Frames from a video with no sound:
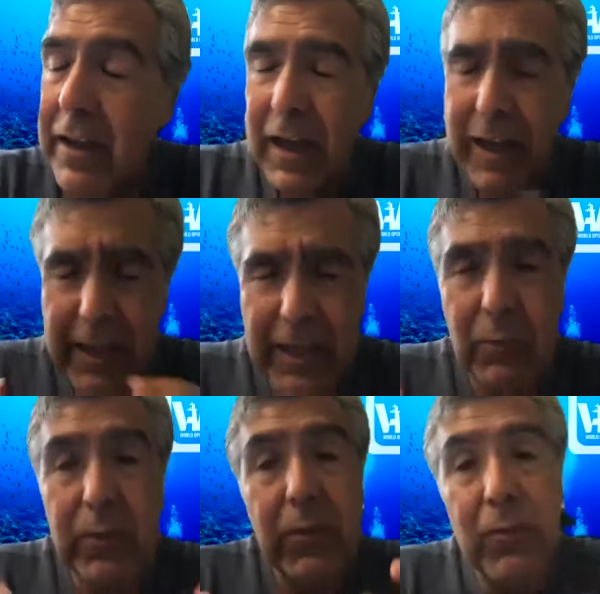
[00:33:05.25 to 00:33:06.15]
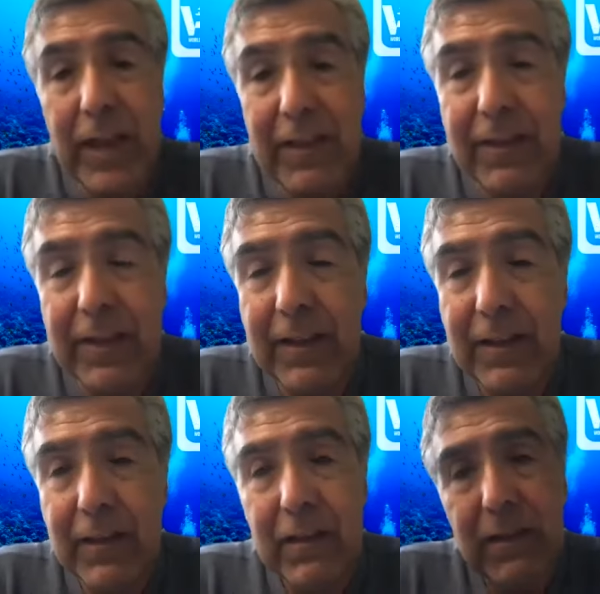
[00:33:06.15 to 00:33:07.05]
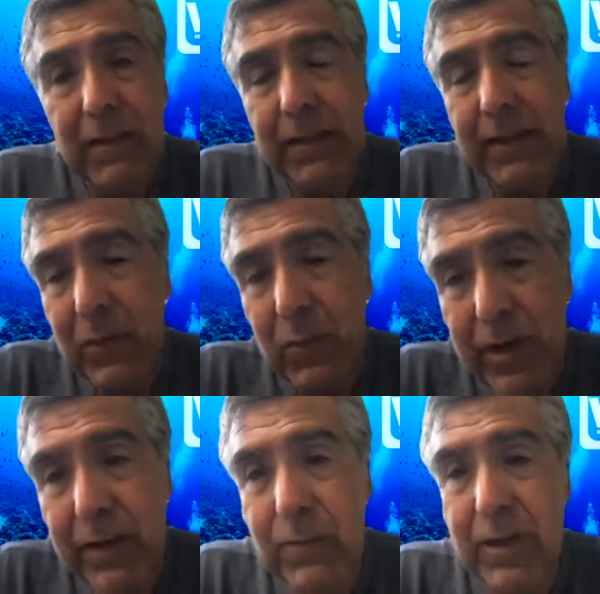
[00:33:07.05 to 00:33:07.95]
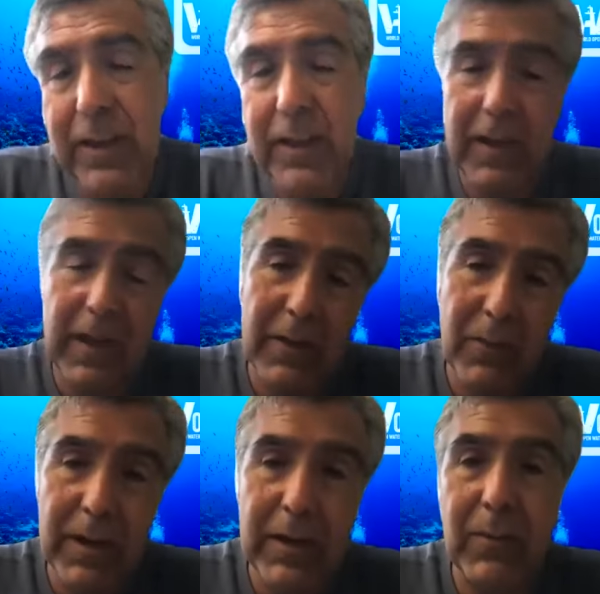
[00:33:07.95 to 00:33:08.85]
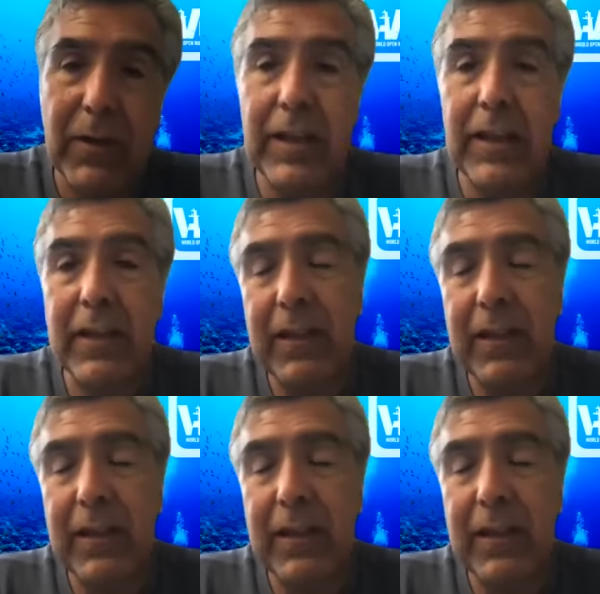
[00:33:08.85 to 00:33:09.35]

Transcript: Again, we were racing. He wanted money. I wanted money.